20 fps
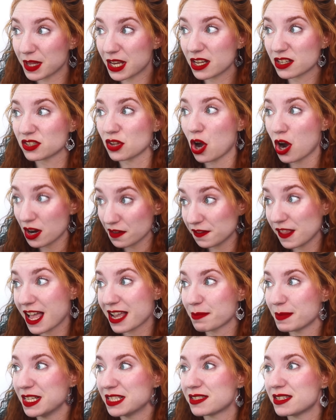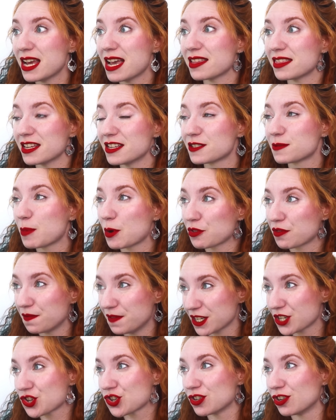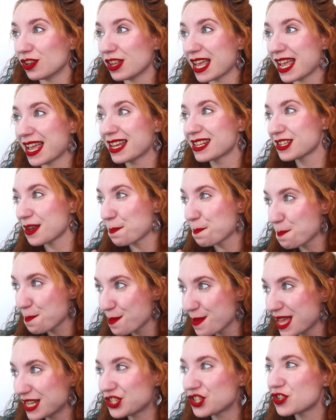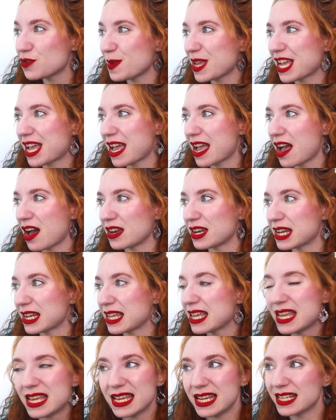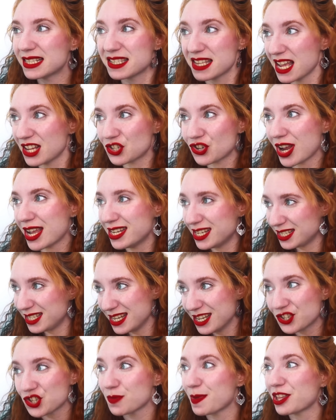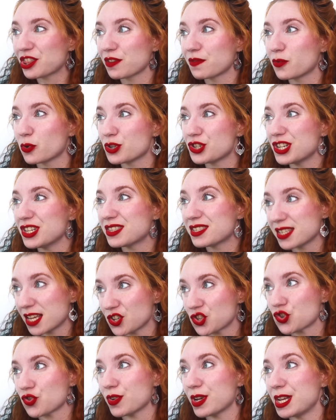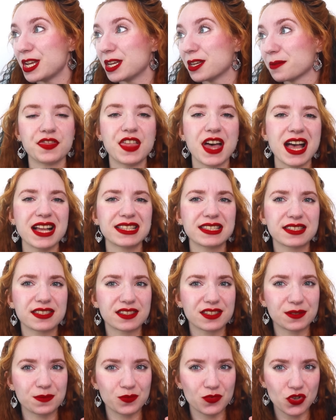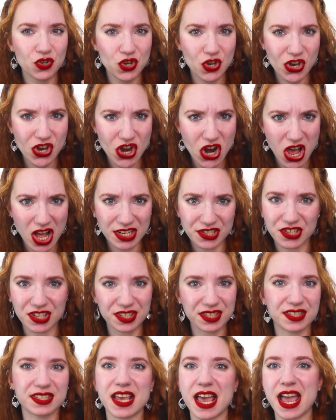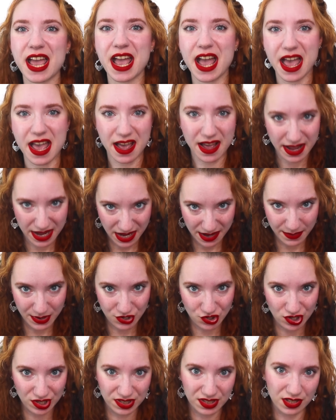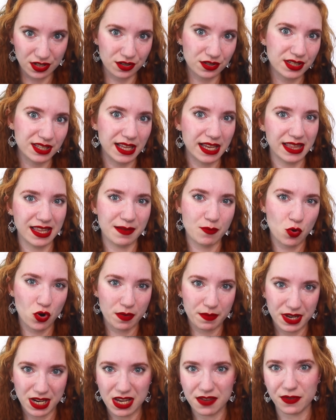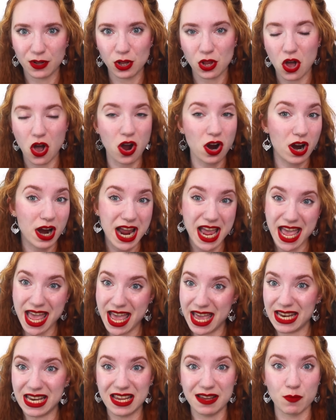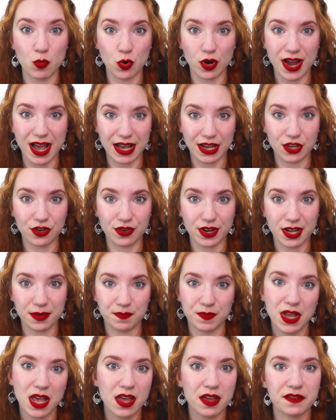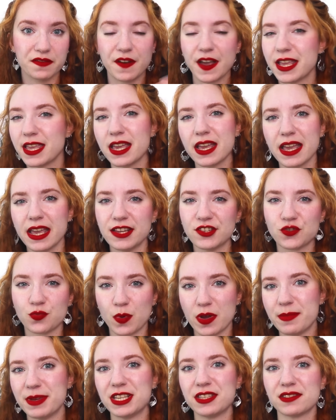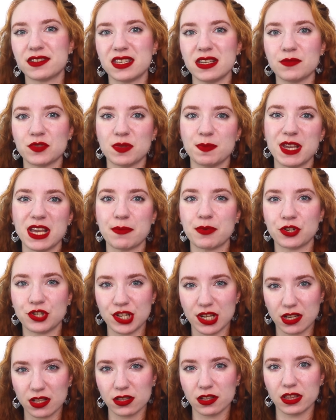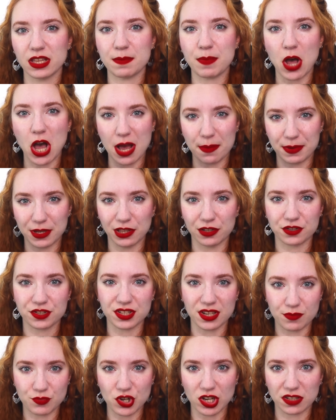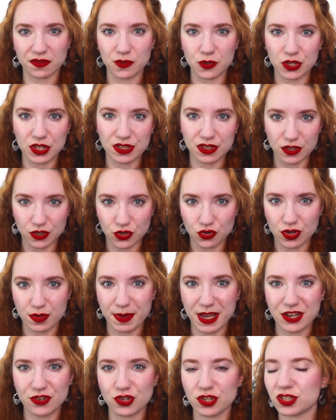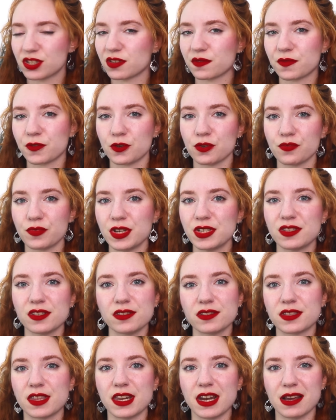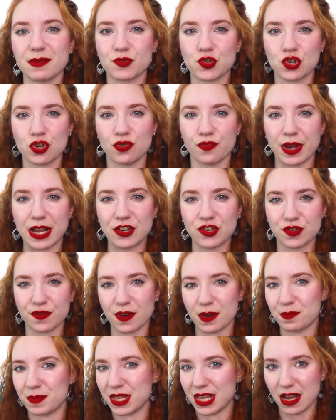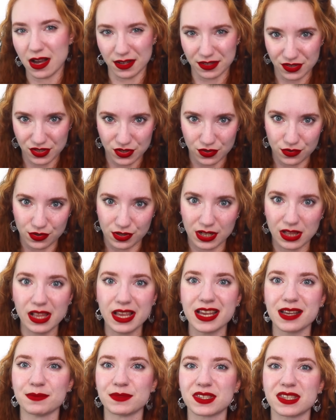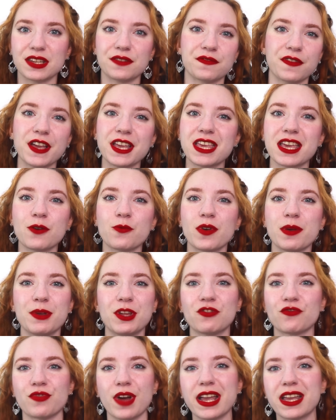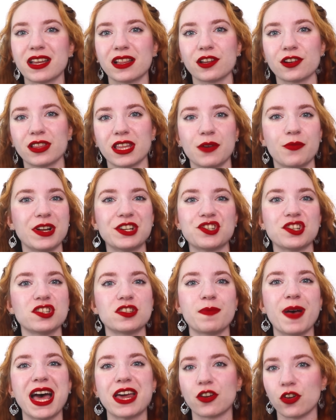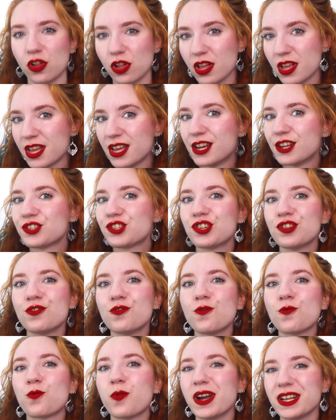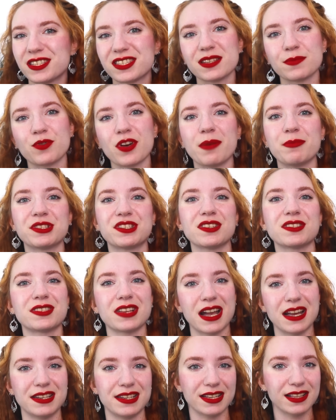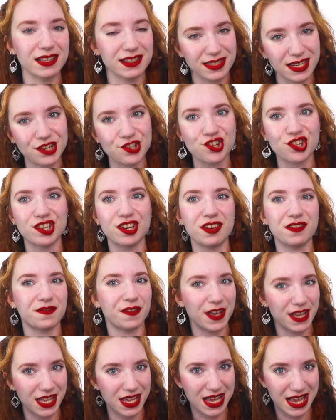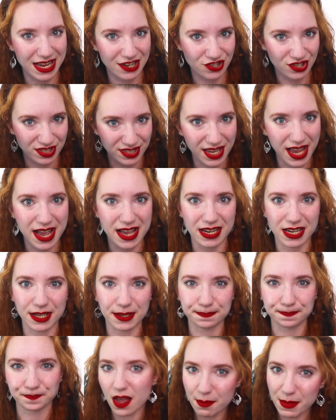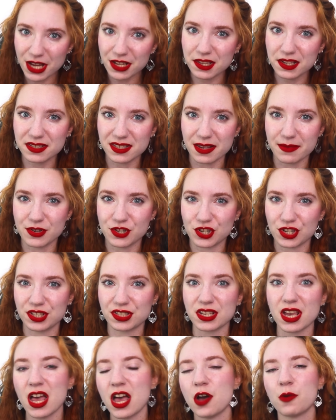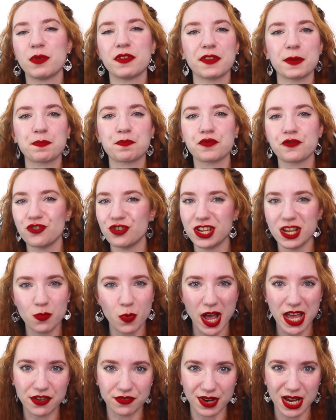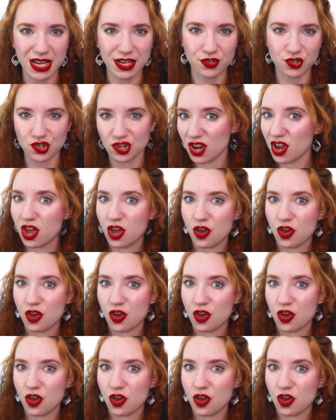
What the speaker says: because Our Flag Means Death is both fictional and meant to be chaotic. It's not trying to teach about the 14th century. That's not to say AI images that are slightly more medieval are any more accurate. Viking Age women seem to be a particularly popular subject for these history pages for reasons that I'm sure range from the uncertain claims that Viking women regularly went into battle to white supremacist idealization of Viking Age society. Among these images, we have a pretty wide range.